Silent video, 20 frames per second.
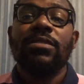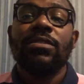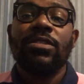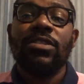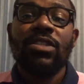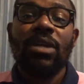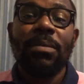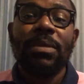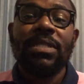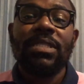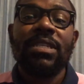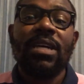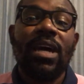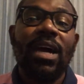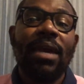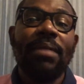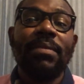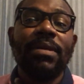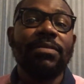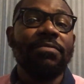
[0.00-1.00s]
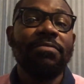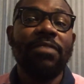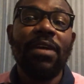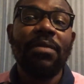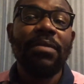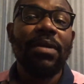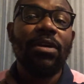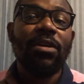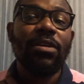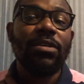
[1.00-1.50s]
Summertime is
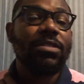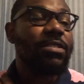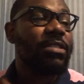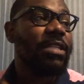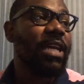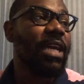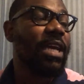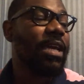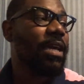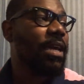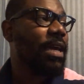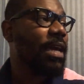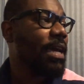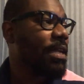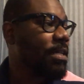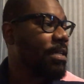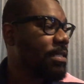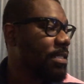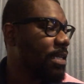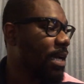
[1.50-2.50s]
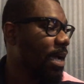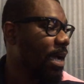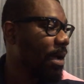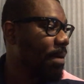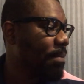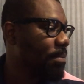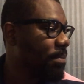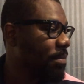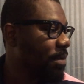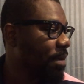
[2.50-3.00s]
very hot today, and
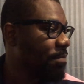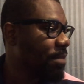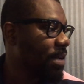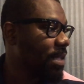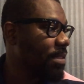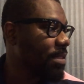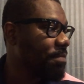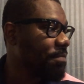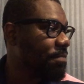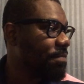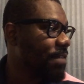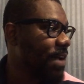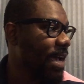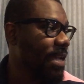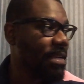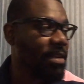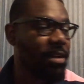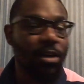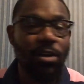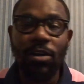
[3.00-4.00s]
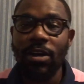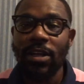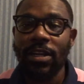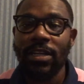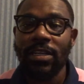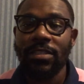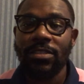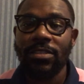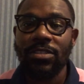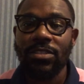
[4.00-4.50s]
I've got the fan
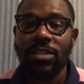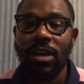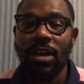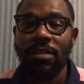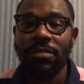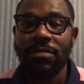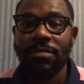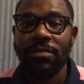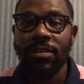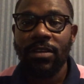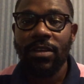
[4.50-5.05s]
on and stuff.